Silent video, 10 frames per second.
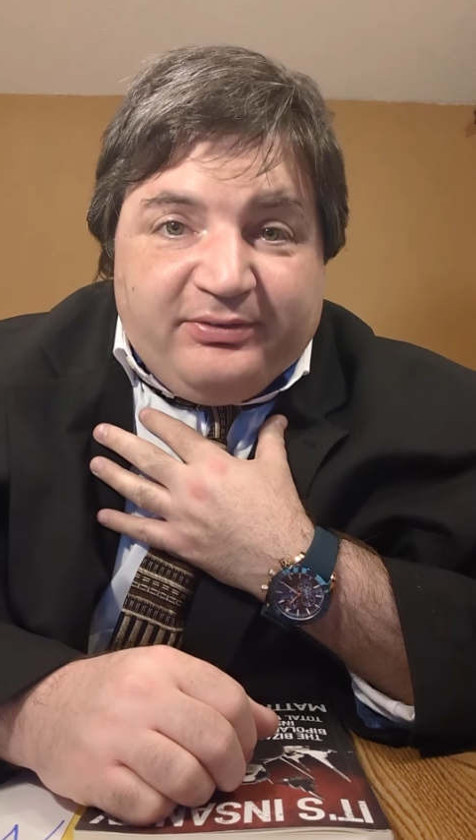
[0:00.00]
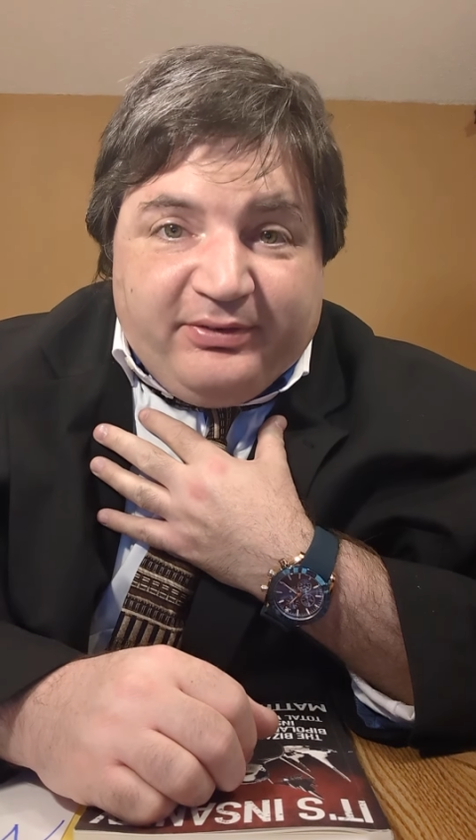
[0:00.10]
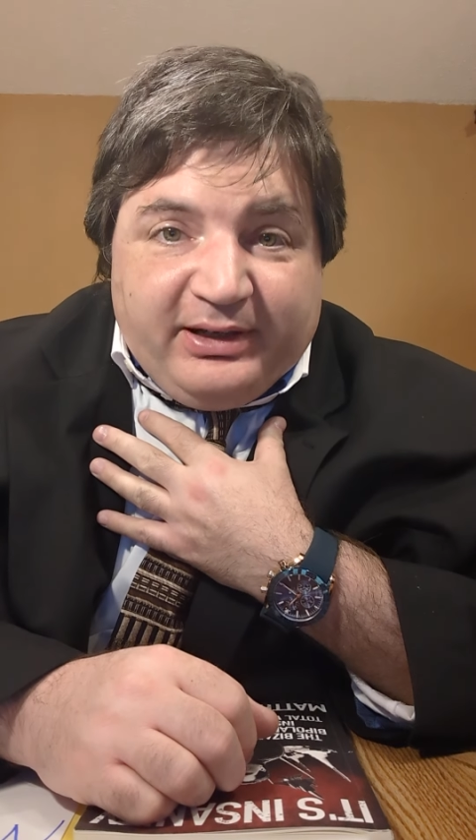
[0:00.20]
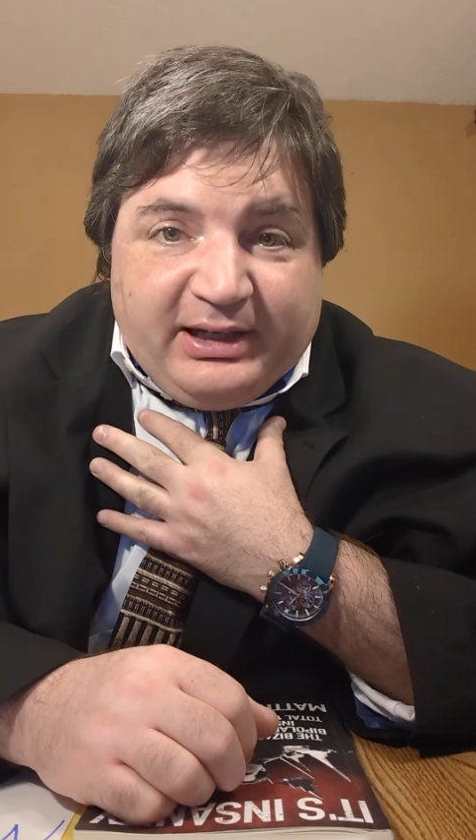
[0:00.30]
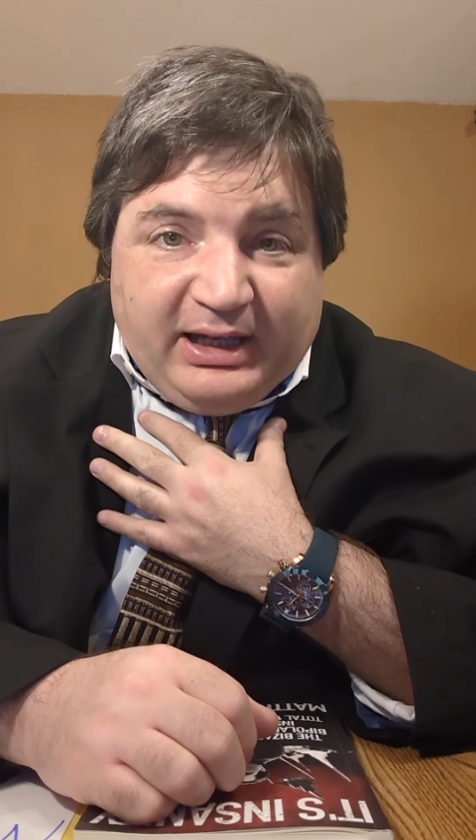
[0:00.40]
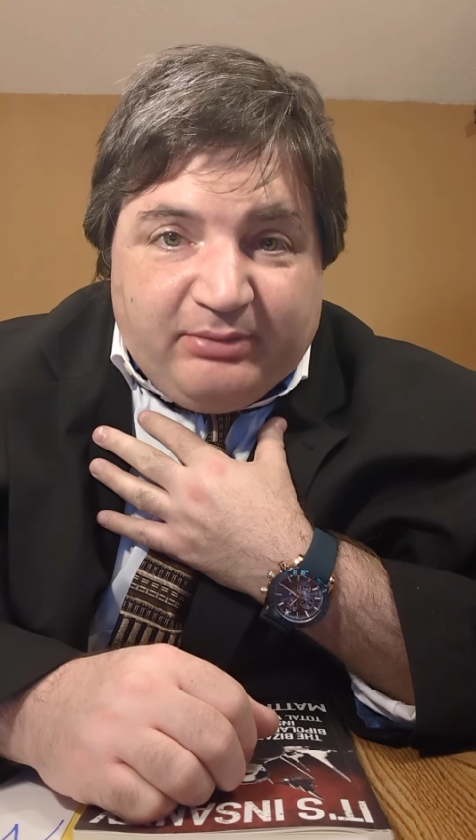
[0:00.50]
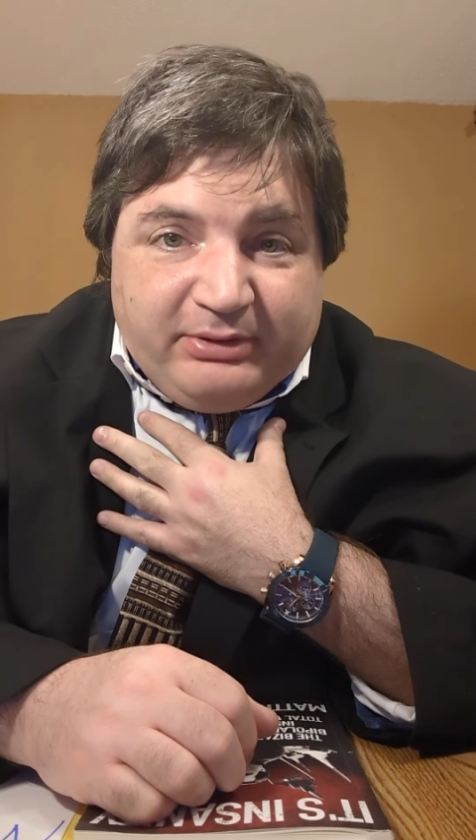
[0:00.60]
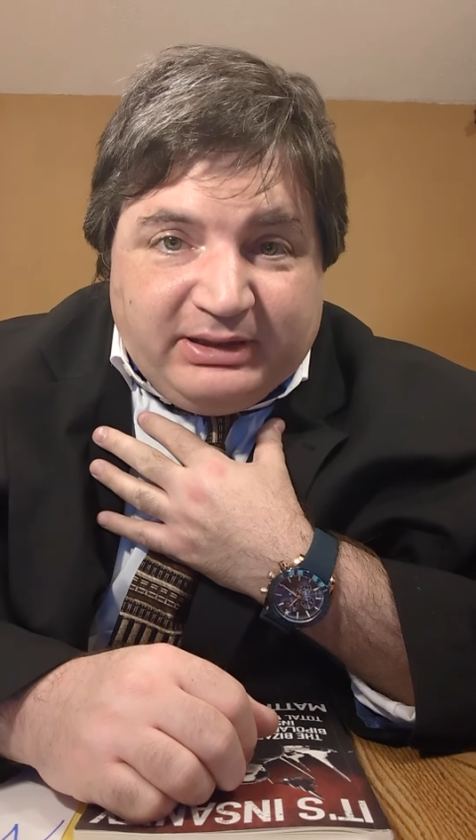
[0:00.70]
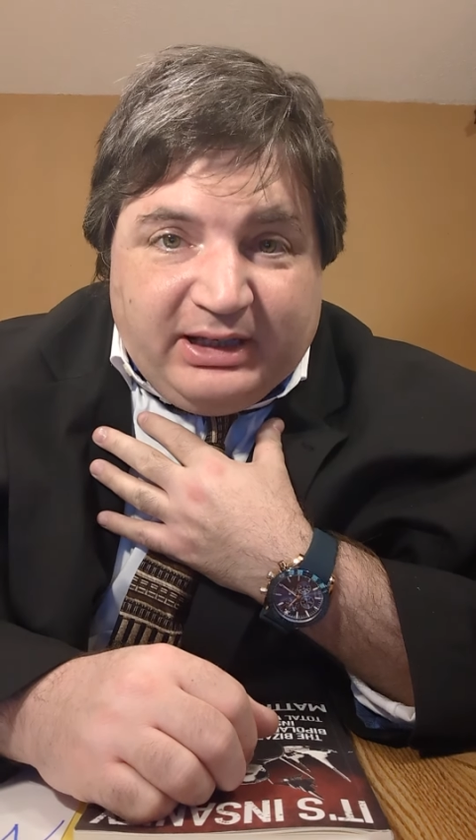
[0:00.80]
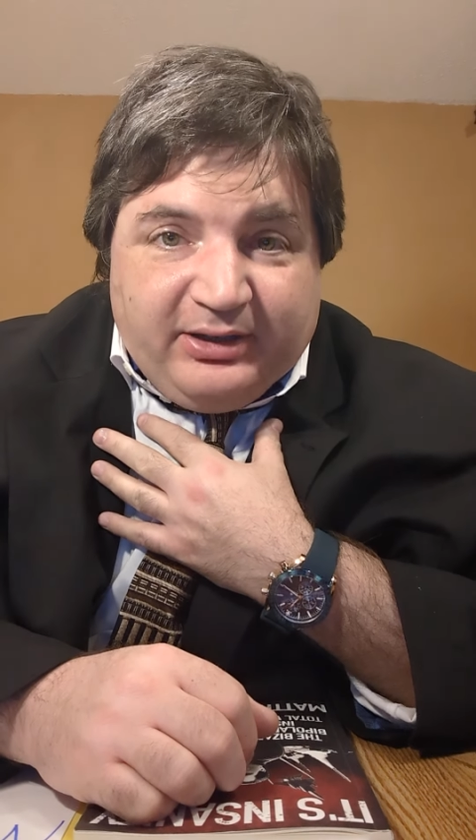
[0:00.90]

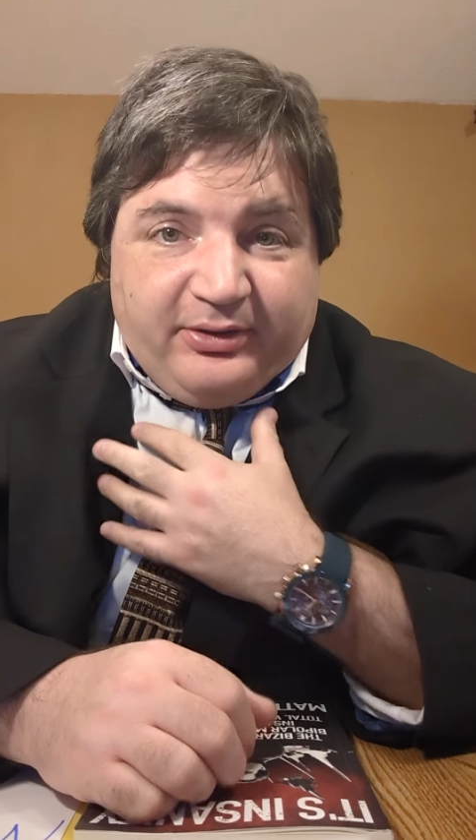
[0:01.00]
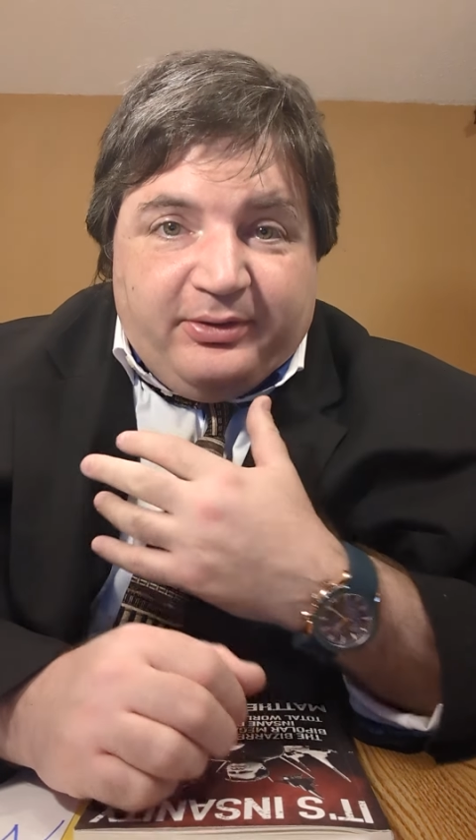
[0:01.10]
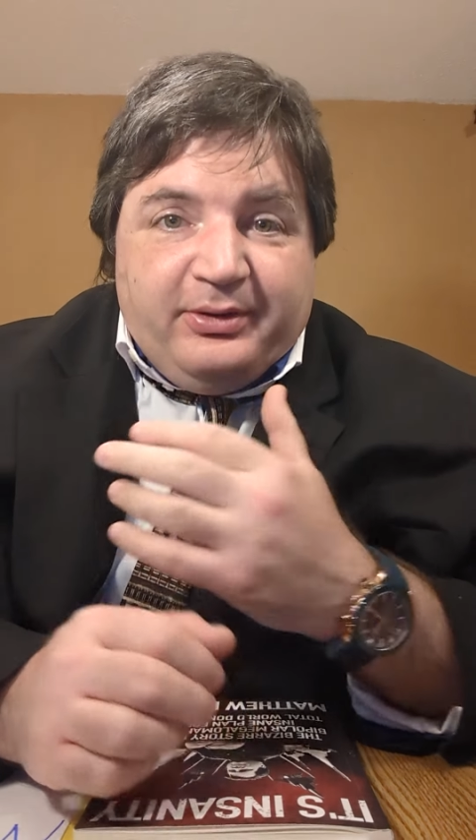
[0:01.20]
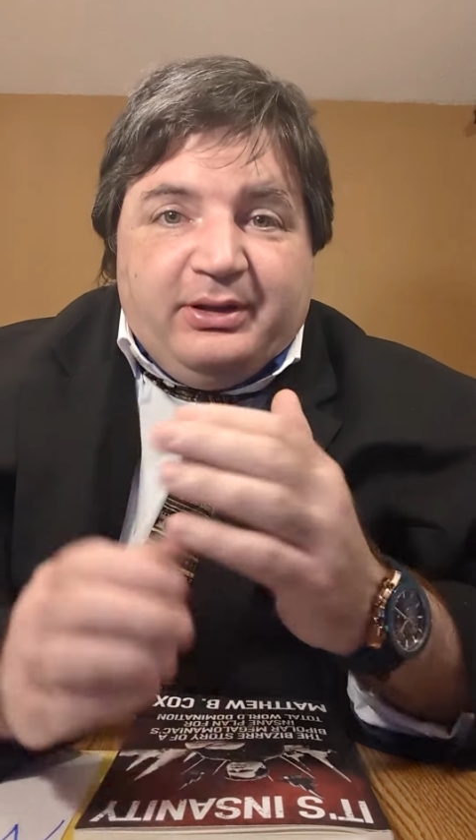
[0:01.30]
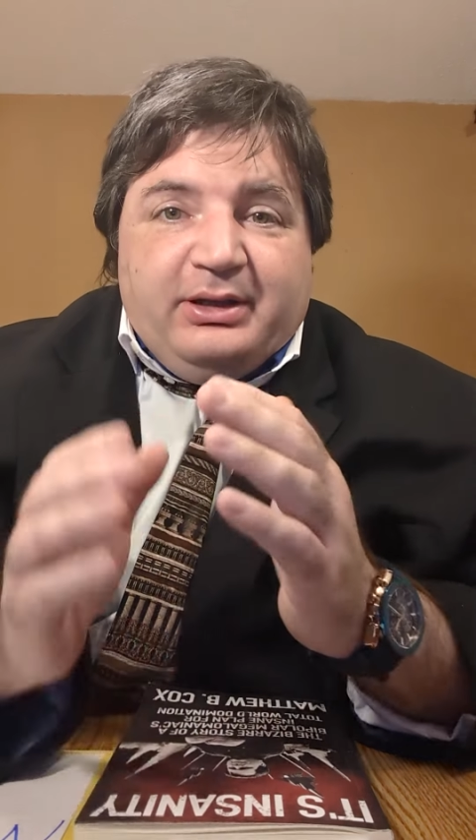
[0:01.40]
Amodeo.